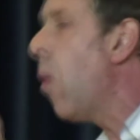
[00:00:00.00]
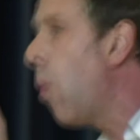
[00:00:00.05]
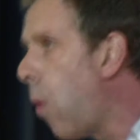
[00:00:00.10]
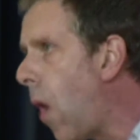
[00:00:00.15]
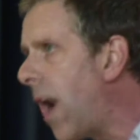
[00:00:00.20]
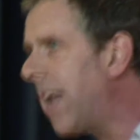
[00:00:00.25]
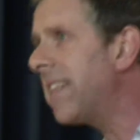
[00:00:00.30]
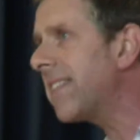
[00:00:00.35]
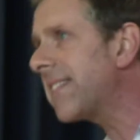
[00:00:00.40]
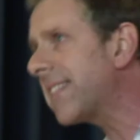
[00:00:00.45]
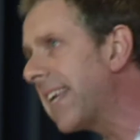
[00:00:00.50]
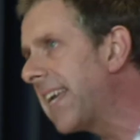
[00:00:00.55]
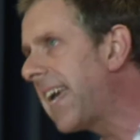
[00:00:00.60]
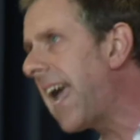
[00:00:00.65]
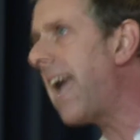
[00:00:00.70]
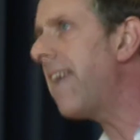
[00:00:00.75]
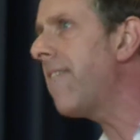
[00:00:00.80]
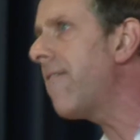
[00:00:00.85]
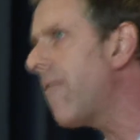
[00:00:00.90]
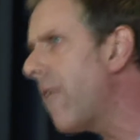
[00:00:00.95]
once
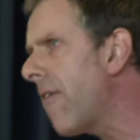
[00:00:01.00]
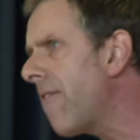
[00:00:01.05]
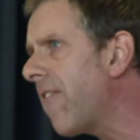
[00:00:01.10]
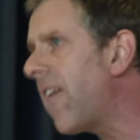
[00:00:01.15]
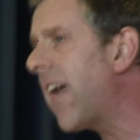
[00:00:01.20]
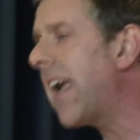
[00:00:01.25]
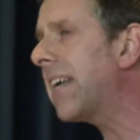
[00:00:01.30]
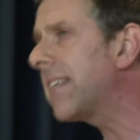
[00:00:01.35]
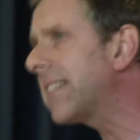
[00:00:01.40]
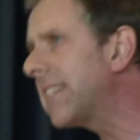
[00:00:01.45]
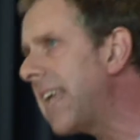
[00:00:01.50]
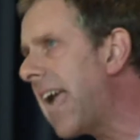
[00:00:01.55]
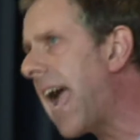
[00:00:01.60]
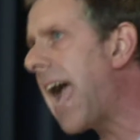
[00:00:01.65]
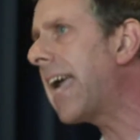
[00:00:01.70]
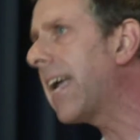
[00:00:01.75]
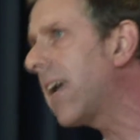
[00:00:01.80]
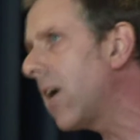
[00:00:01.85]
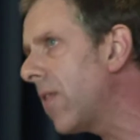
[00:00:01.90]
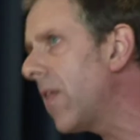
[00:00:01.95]
again reflects the
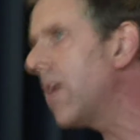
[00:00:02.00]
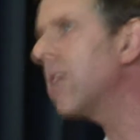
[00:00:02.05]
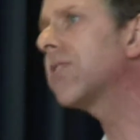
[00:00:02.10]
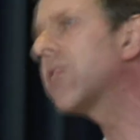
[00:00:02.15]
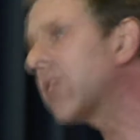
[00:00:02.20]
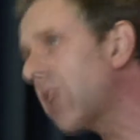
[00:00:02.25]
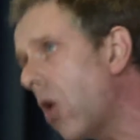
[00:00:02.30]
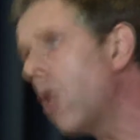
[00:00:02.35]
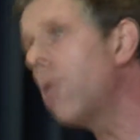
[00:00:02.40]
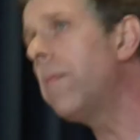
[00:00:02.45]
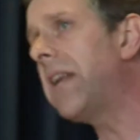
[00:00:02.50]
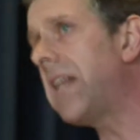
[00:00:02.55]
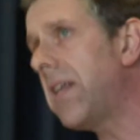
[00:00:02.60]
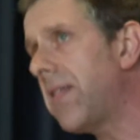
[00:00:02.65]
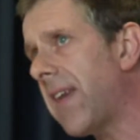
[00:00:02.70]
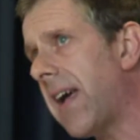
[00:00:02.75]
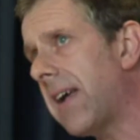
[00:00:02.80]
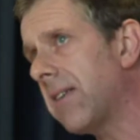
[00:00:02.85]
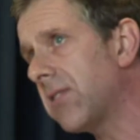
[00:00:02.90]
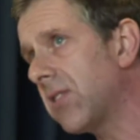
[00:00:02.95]
anger that so many
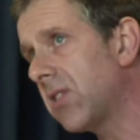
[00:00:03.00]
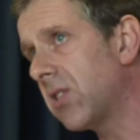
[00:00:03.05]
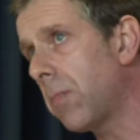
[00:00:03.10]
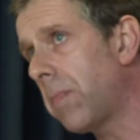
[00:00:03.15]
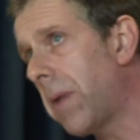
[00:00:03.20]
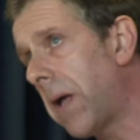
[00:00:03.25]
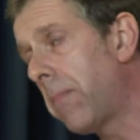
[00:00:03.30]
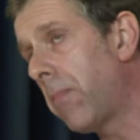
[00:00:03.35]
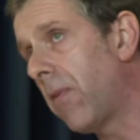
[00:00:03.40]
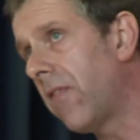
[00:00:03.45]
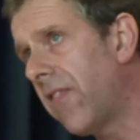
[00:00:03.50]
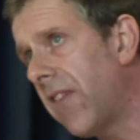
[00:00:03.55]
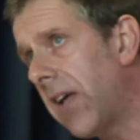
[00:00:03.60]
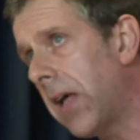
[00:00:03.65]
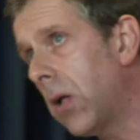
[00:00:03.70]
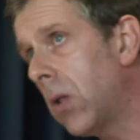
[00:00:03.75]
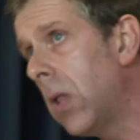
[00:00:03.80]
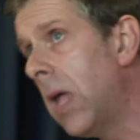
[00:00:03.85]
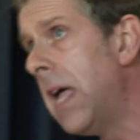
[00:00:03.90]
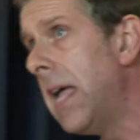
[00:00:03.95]
thousands of people
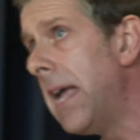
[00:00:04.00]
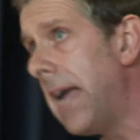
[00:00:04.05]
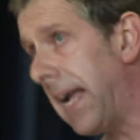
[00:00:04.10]
feel